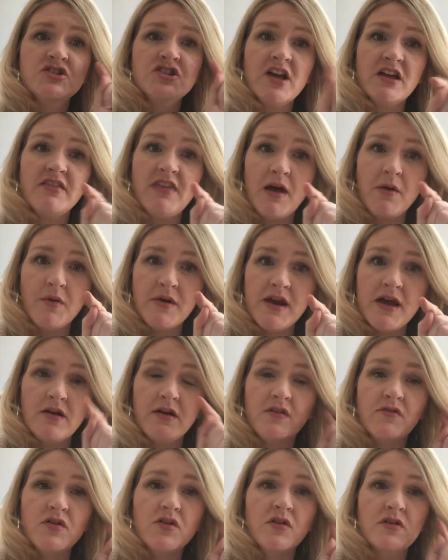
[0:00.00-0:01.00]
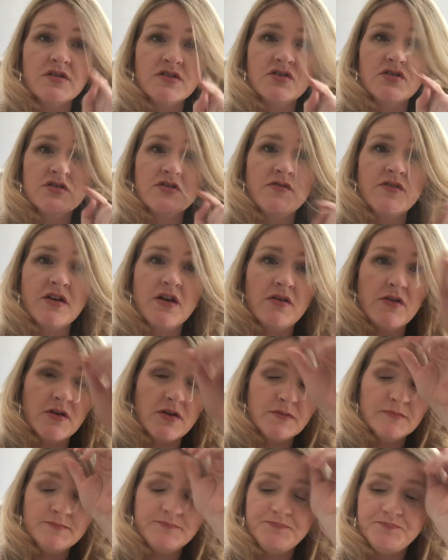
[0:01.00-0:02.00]
Check that one out if you're in search of
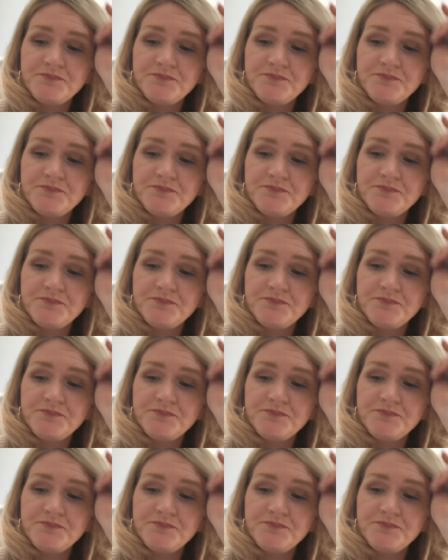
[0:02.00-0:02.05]
another